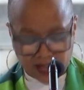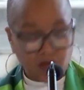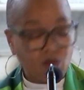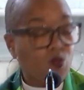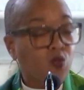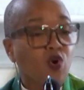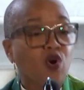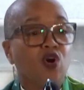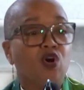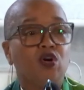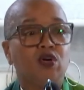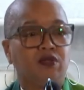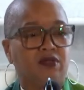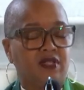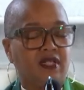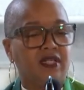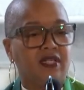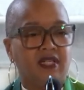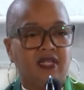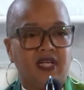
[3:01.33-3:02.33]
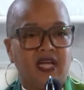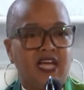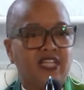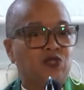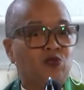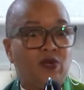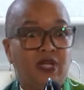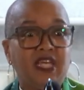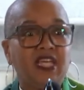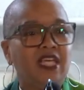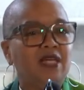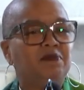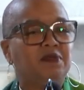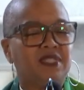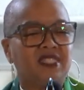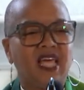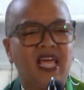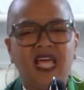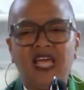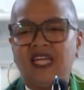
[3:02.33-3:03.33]
The world, as we keep
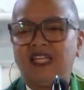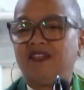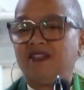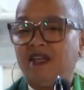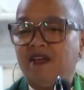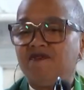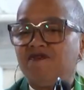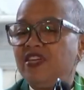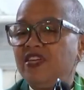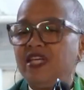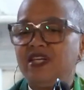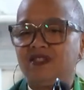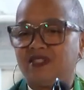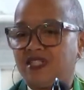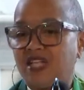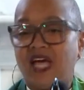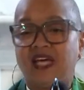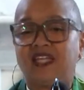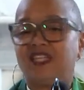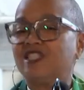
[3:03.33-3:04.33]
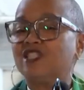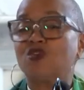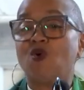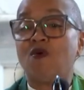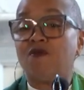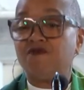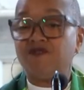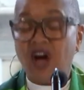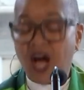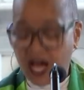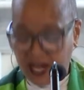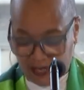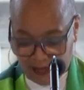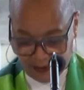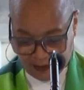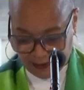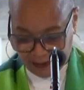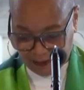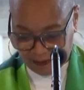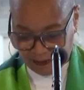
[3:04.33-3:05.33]
saying, feels like it's on
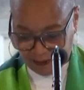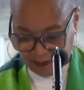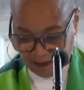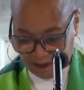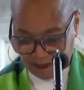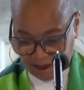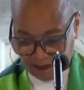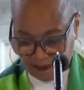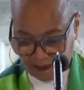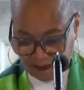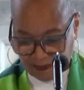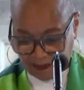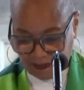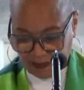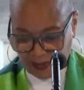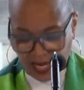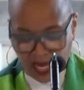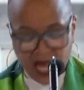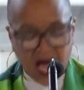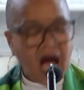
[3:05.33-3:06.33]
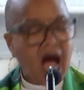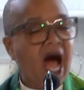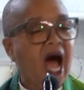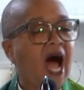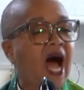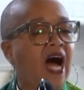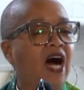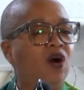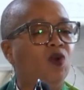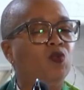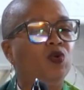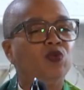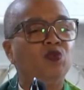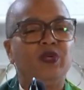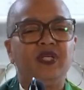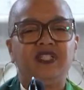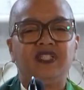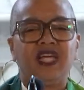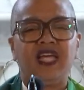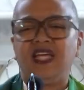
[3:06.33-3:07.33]
fire. How would
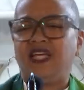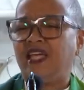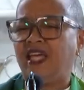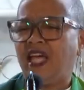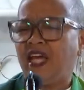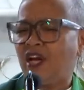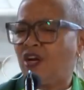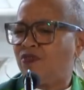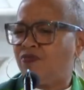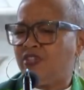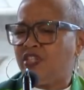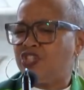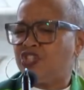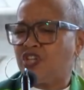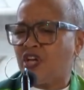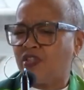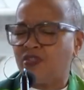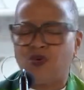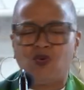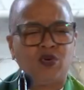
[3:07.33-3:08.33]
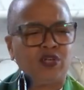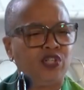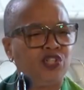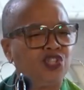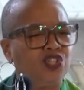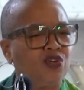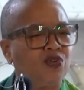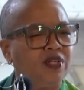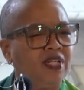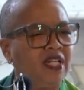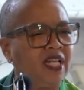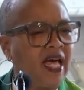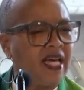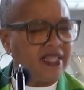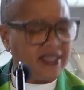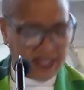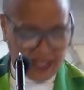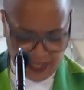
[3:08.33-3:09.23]
we take care of each other on a journey like